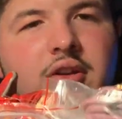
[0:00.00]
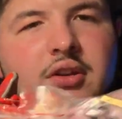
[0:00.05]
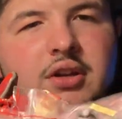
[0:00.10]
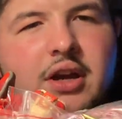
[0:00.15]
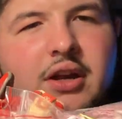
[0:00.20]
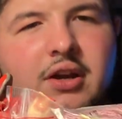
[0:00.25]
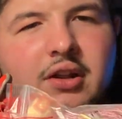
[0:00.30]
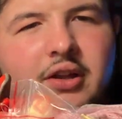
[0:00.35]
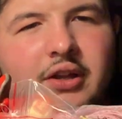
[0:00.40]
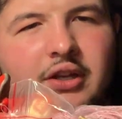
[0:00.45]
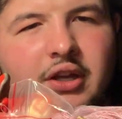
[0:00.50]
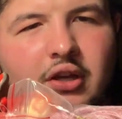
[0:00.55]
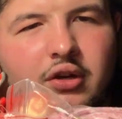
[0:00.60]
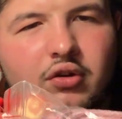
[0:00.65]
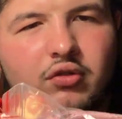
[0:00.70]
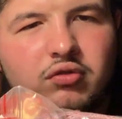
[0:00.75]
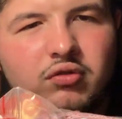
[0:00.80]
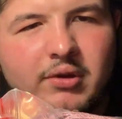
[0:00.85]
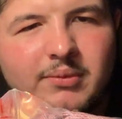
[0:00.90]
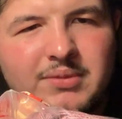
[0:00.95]
kind of like a
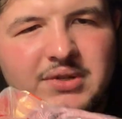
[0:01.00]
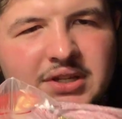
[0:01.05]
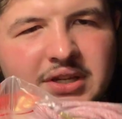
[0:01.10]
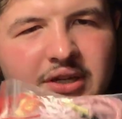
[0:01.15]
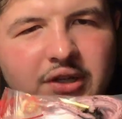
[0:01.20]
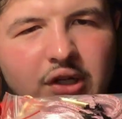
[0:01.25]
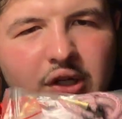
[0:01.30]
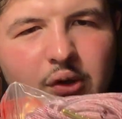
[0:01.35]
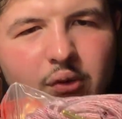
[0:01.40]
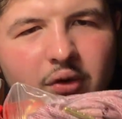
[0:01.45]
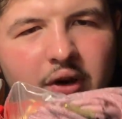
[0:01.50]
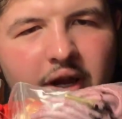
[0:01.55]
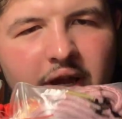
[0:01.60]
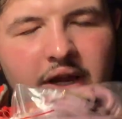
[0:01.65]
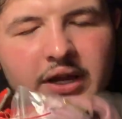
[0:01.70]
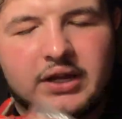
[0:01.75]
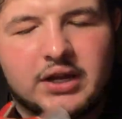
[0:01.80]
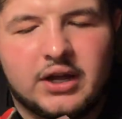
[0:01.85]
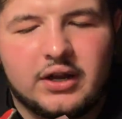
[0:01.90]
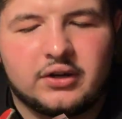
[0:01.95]
crimson
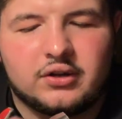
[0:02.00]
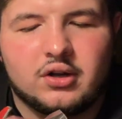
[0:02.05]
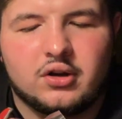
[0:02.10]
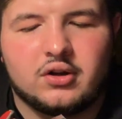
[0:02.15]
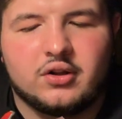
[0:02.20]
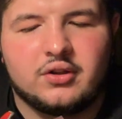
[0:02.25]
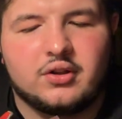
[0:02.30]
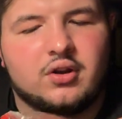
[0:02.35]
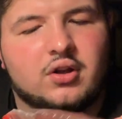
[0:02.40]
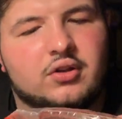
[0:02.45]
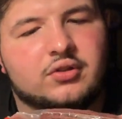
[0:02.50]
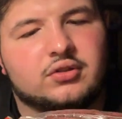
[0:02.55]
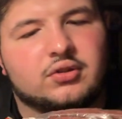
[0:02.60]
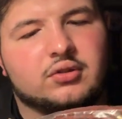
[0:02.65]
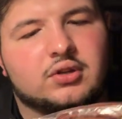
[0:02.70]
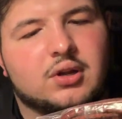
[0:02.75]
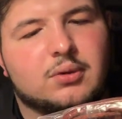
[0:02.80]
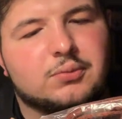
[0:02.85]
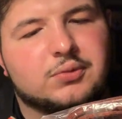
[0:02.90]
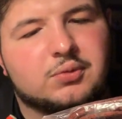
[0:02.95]
gray kind of color, and it also
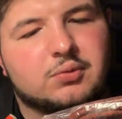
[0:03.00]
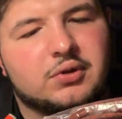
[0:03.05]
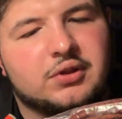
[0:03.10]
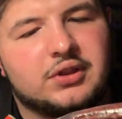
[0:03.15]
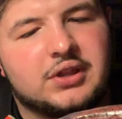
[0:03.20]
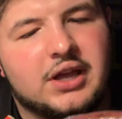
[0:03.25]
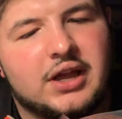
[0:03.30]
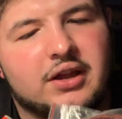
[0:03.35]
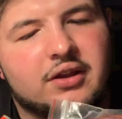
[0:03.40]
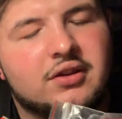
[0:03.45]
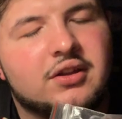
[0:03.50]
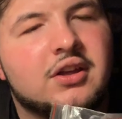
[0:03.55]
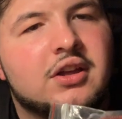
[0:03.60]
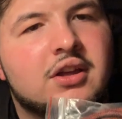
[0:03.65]
comes with that